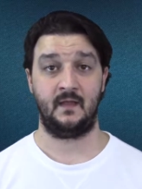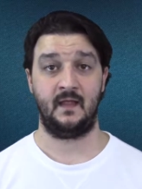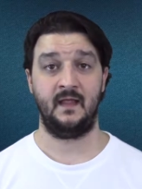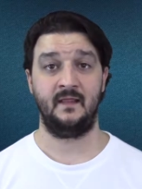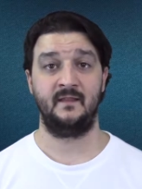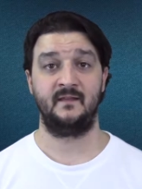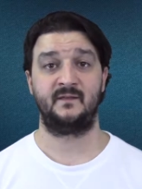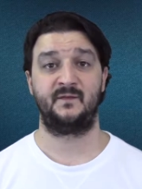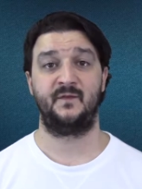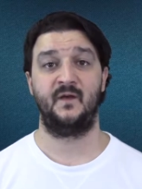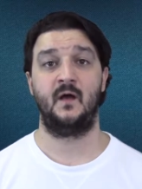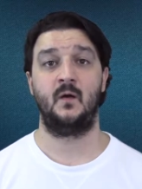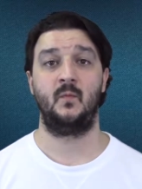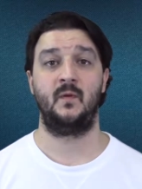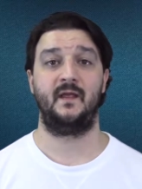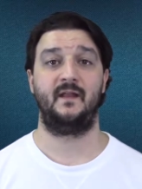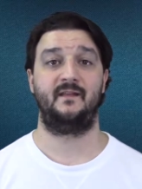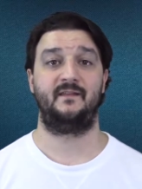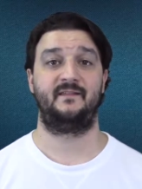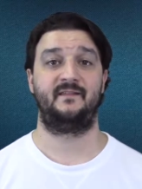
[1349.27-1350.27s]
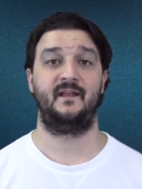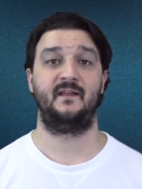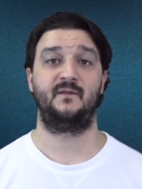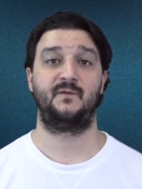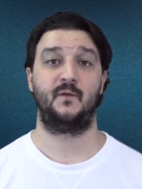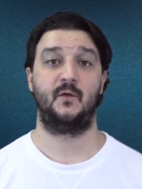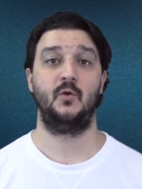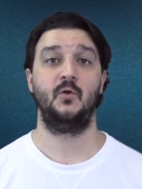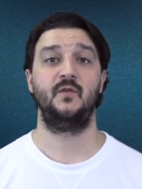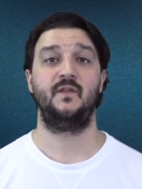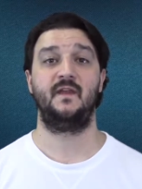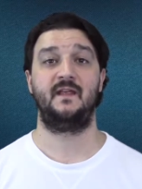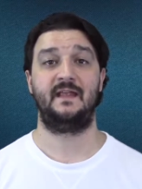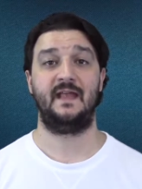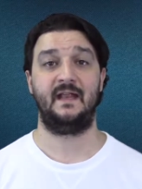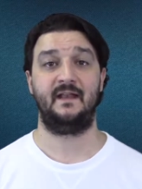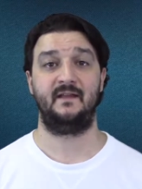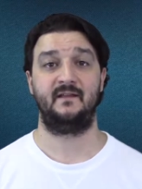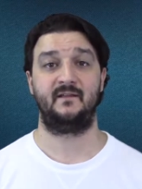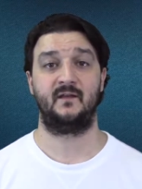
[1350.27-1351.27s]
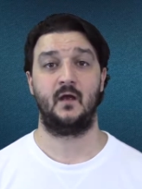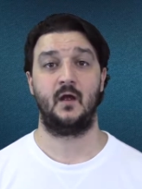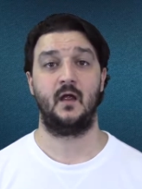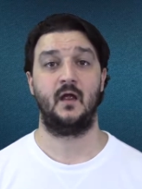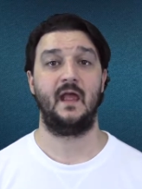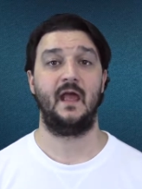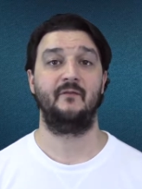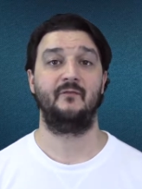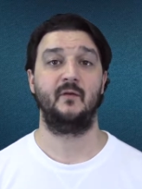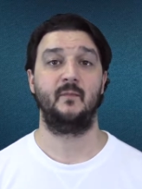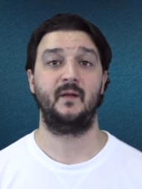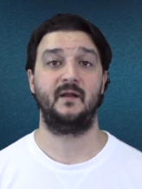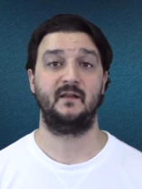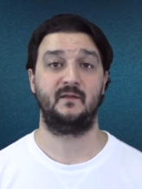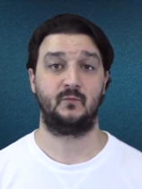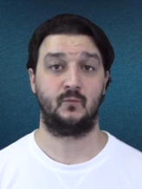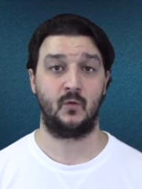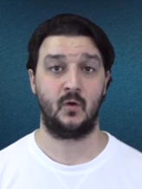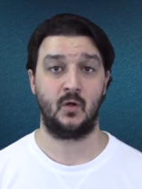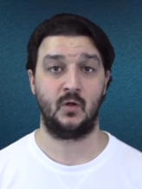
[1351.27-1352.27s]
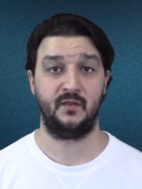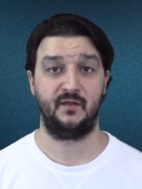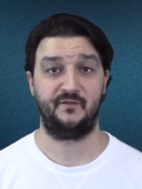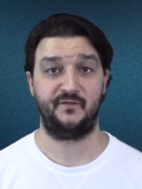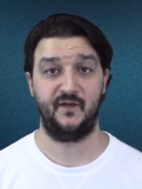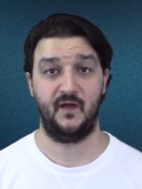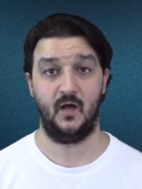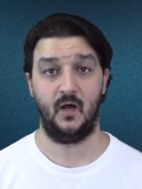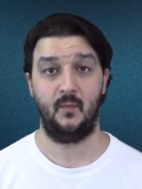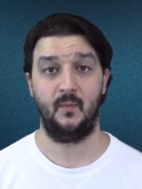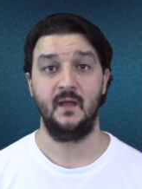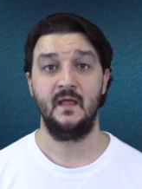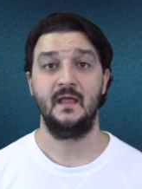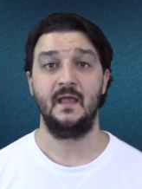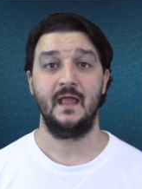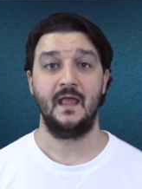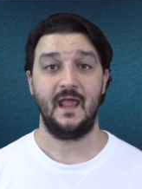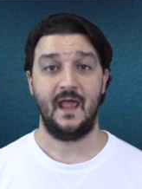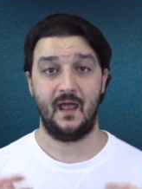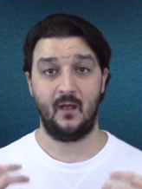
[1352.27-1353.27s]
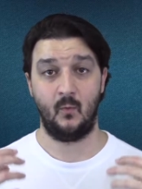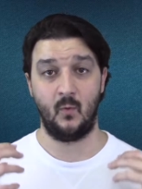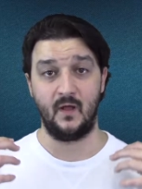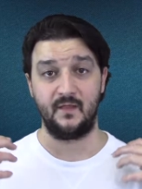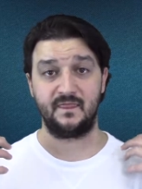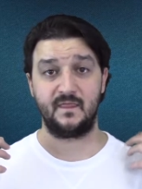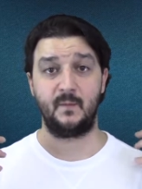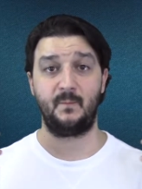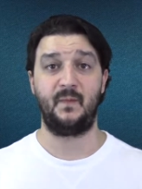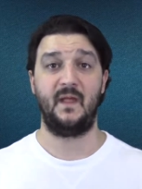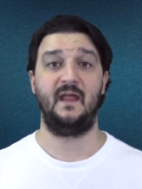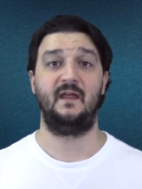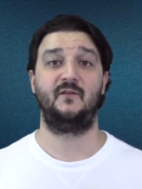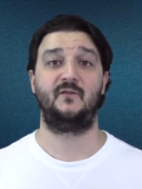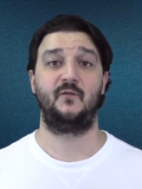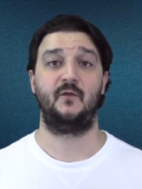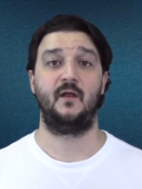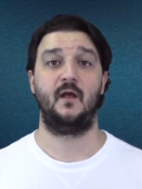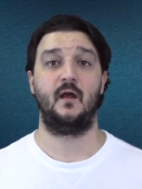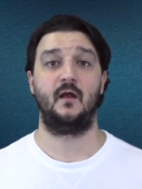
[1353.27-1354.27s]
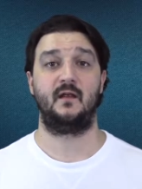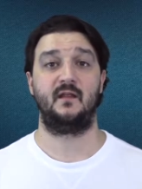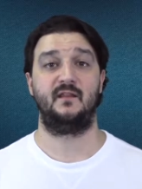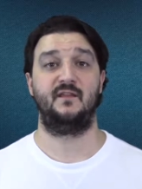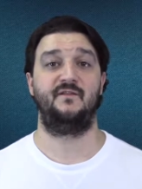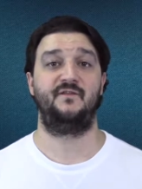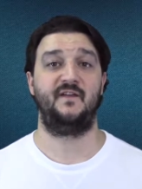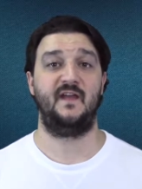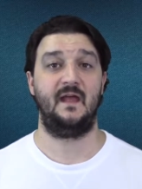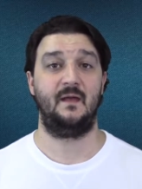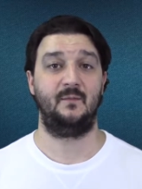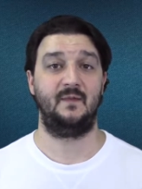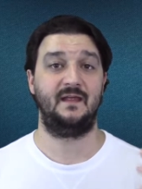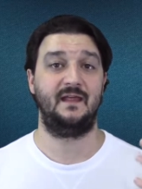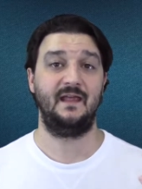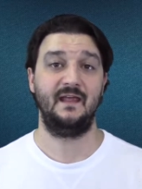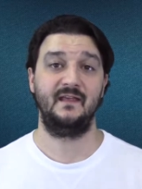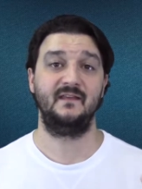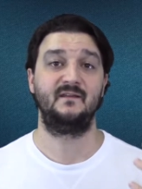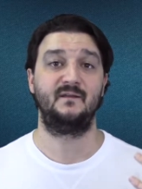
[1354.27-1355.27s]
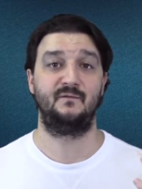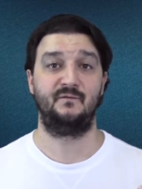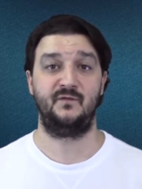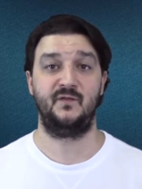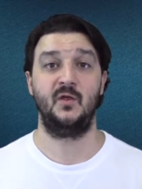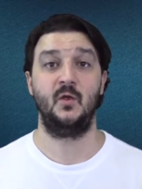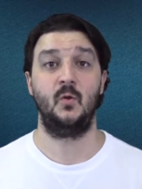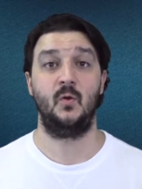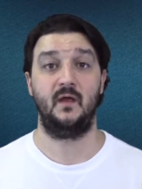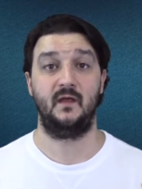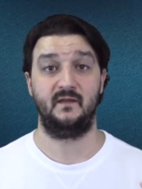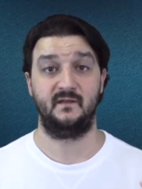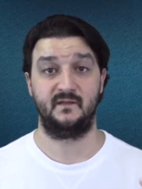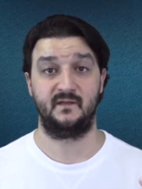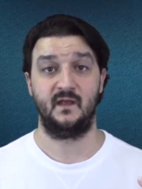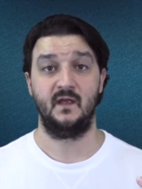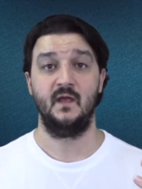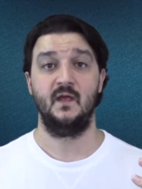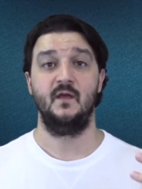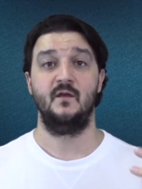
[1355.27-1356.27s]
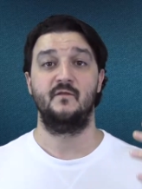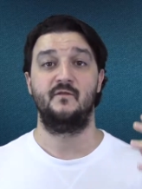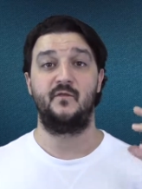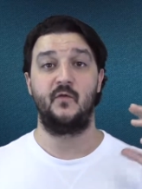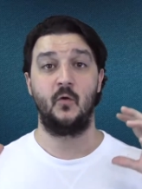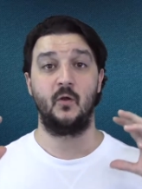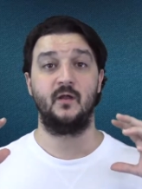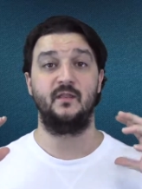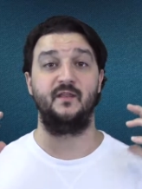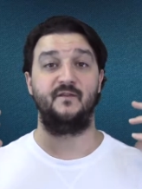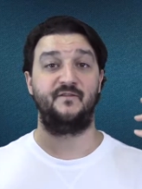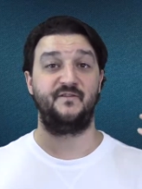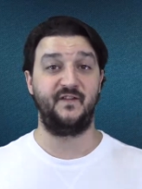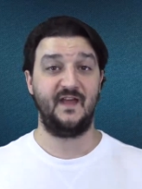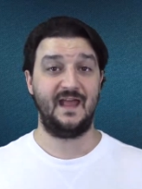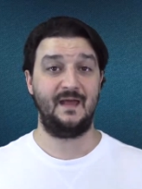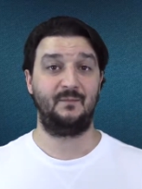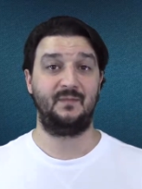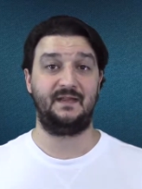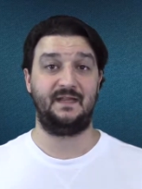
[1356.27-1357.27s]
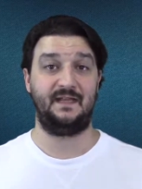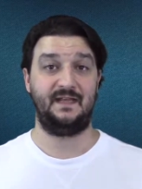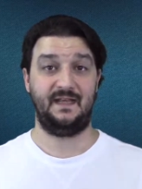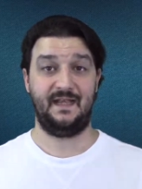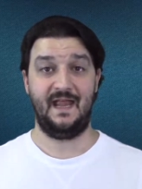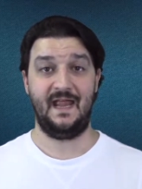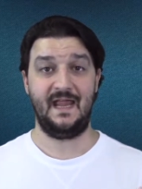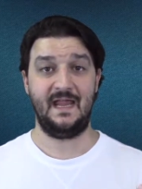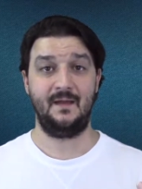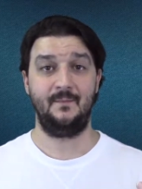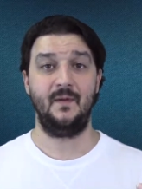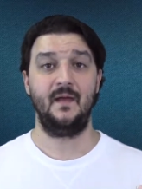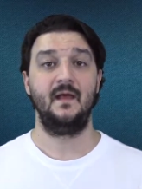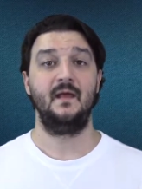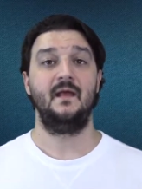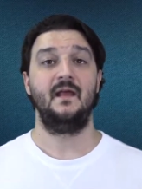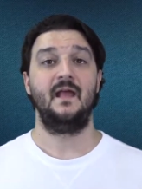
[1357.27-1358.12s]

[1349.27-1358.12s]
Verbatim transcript: In this film, we get a sense for who the Gettys are, everybody's role in the film, and what the patriarch of the family, his view is for the family name,